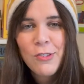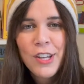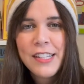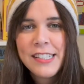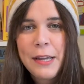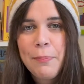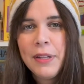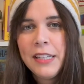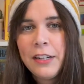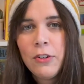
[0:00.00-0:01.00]
does like
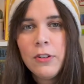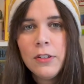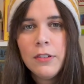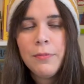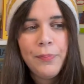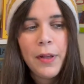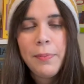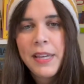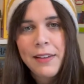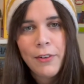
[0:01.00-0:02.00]
political
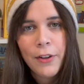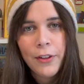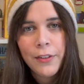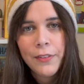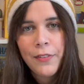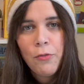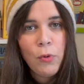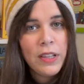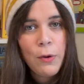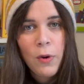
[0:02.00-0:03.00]
upheaval
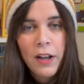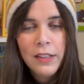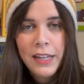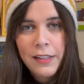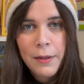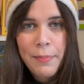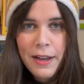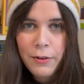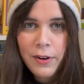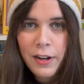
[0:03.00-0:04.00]
really well, like in the
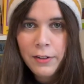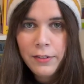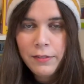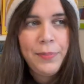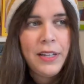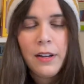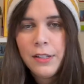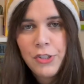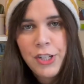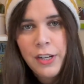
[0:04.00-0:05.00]
background,
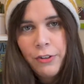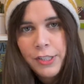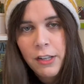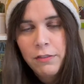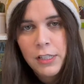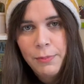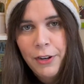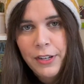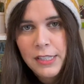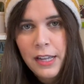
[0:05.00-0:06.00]
because she herself
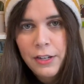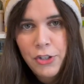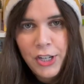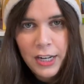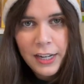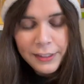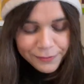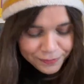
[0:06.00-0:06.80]
experienced that in Chile.